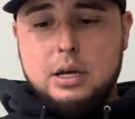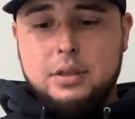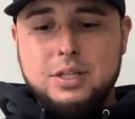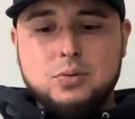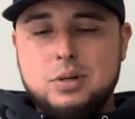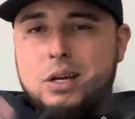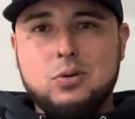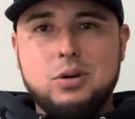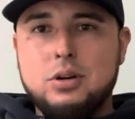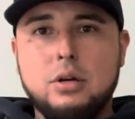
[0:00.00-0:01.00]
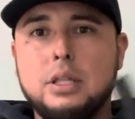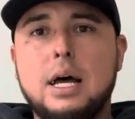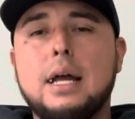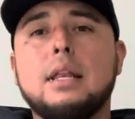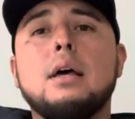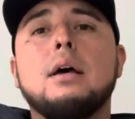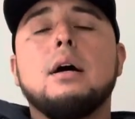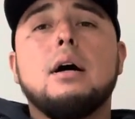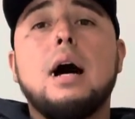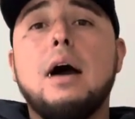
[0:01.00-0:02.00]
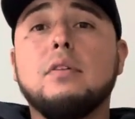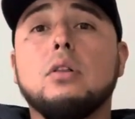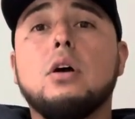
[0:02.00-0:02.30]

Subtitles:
This one I ordered online. I have a